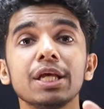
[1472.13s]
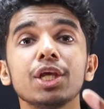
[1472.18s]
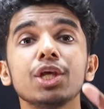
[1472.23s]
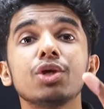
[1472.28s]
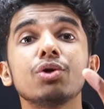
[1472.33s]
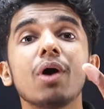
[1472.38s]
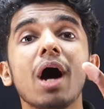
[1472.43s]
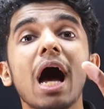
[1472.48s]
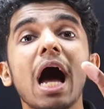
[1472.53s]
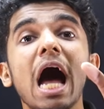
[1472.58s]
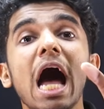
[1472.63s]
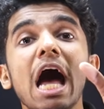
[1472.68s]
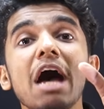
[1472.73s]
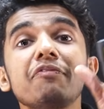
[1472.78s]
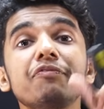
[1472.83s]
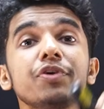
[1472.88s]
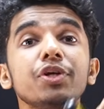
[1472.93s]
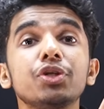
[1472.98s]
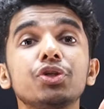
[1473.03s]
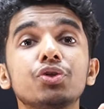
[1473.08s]
you
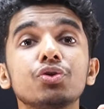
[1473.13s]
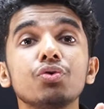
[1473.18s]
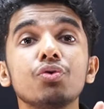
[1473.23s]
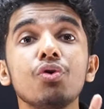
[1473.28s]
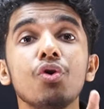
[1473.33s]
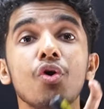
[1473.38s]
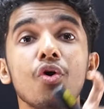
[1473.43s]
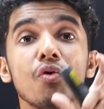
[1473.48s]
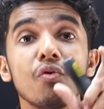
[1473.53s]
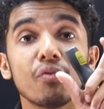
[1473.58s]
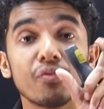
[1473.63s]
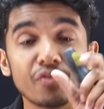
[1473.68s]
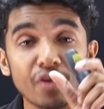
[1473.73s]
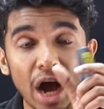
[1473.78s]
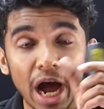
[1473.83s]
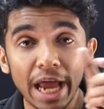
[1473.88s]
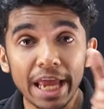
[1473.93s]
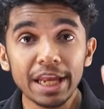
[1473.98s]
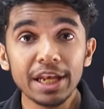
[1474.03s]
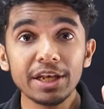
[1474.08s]
have to
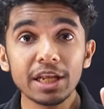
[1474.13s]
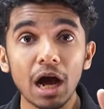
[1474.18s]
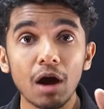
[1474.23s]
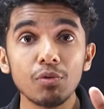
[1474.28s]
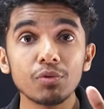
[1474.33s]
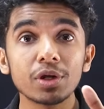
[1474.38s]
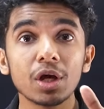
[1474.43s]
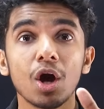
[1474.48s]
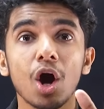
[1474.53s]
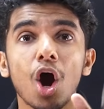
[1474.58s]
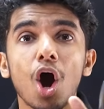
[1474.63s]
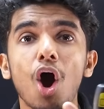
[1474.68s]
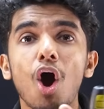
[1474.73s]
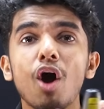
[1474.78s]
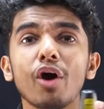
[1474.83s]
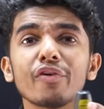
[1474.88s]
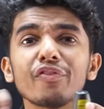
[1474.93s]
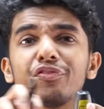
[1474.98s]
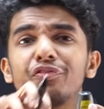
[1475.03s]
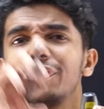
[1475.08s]
find out
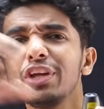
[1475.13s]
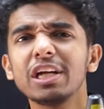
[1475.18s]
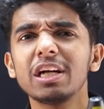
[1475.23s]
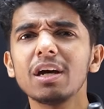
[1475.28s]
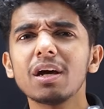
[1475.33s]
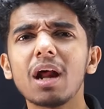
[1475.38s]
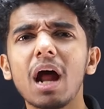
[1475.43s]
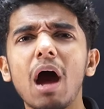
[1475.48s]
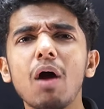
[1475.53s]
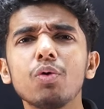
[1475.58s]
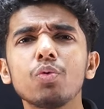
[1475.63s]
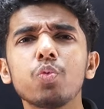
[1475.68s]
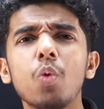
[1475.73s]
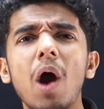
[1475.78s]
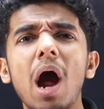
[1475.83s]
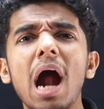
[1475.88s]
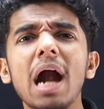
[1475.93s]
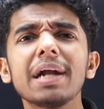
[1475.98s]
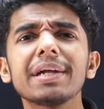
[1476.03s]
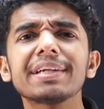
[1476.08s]
or figure out
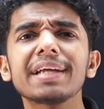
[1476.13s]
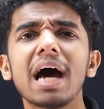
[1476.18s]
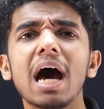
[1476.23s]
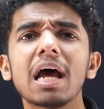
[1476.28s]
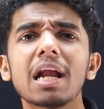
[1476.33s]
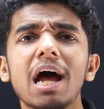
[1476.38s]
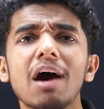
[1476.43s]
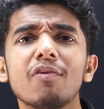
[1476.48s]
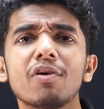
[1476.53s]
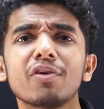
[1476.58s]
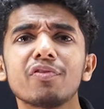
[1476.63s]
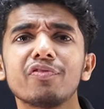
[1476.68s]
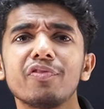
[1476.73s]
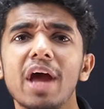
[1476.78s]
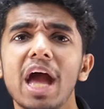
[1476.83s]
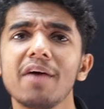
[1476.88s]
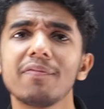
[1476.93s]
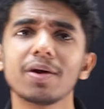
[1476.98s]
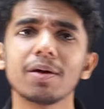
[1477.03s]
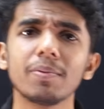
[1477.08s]
what are our
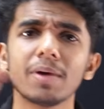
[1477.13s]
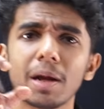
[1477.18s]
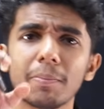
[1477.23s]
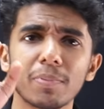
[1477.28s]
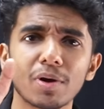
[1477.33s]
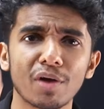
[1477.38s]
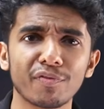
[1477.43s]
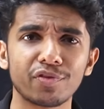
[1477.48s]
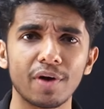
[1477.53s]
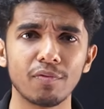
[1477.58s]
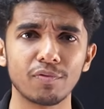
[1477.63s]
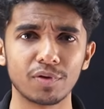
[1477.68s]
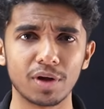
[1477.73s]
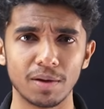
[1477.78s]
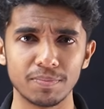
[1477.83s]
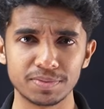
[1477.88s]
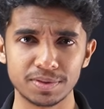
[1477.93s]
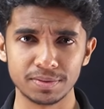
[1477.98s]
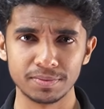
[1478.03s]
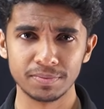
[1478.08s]
favorable number of
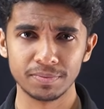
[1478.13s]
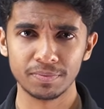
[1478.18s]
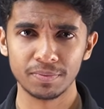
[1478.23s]
outcomes.